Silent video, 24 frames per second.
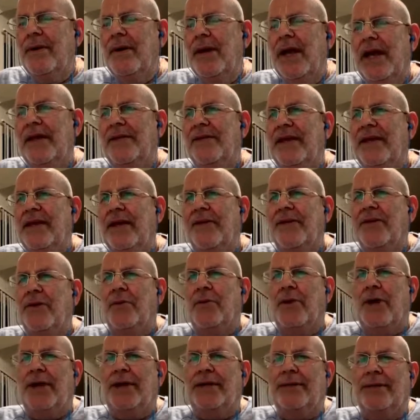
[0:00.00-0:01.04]
And the other
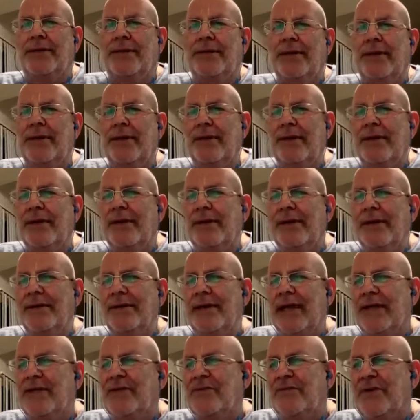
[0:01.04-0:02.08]
one
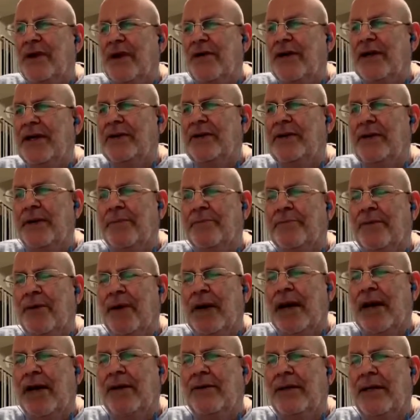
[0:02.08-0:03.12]
that's very
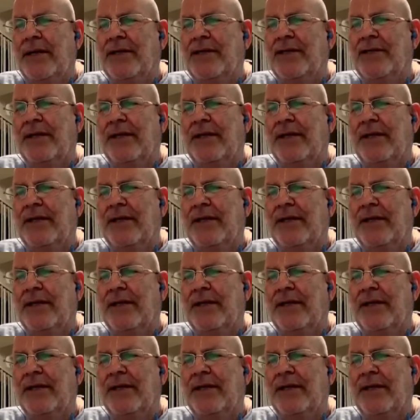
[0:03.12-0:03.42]
prayer is